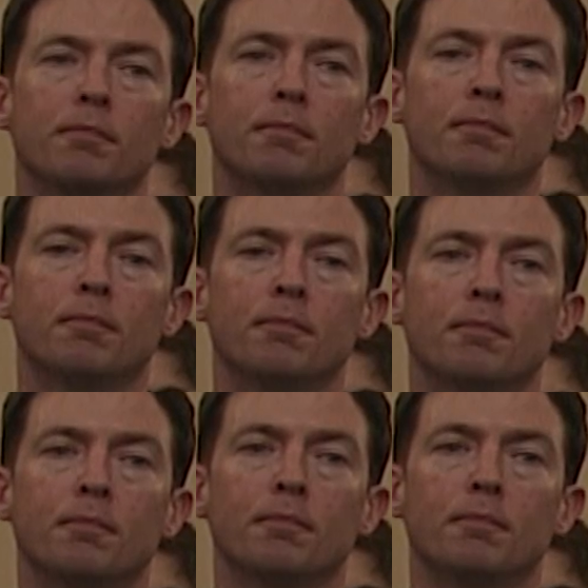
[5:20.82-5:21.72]

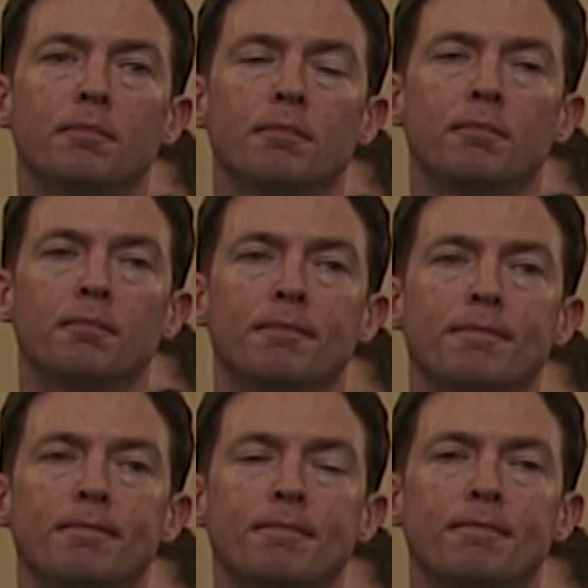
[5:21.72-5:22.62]

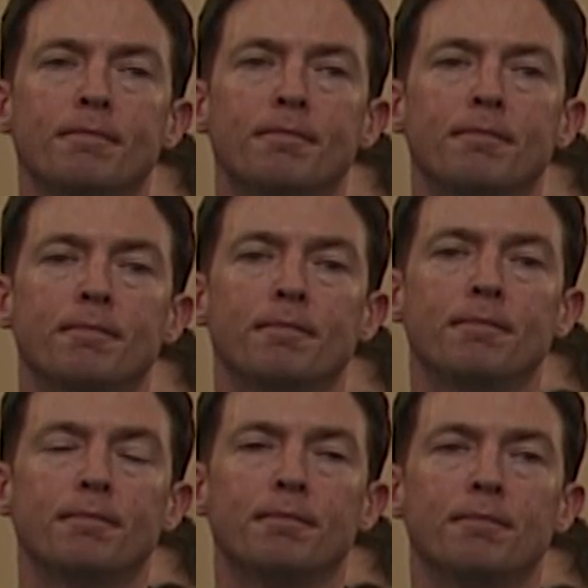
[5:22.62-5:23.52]

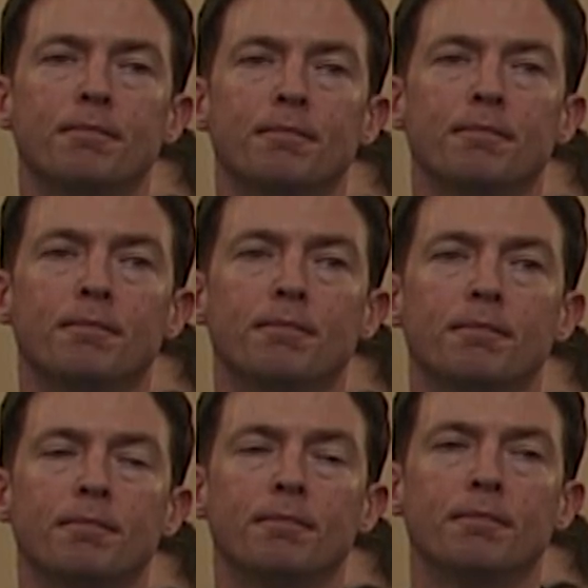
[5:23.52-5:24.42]

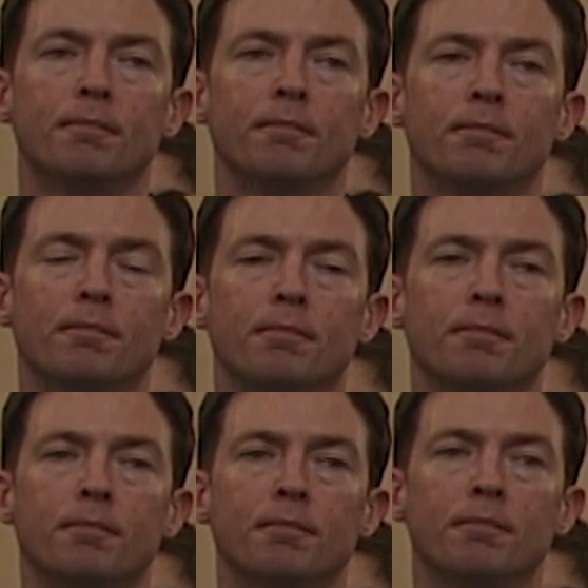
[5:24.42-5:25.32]

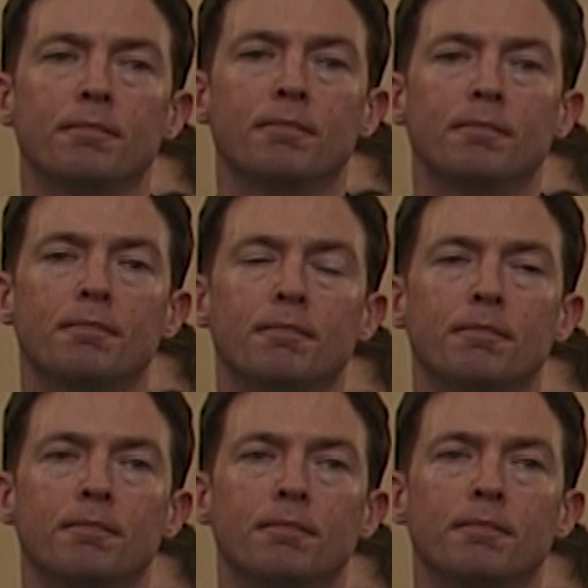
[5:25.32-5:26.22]

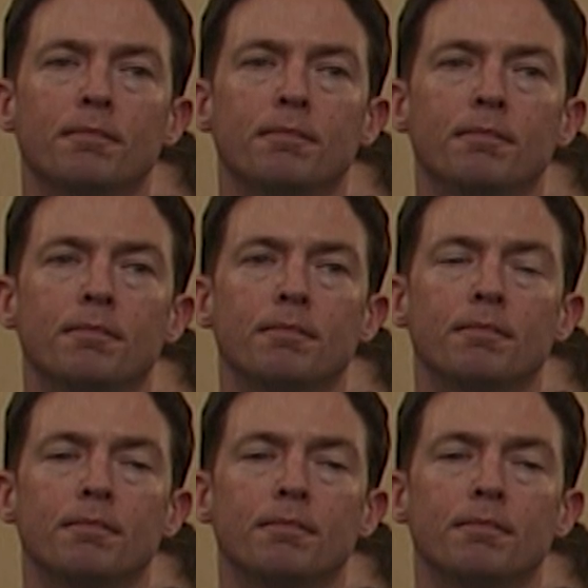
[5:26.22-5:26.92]
The person shown says nothing.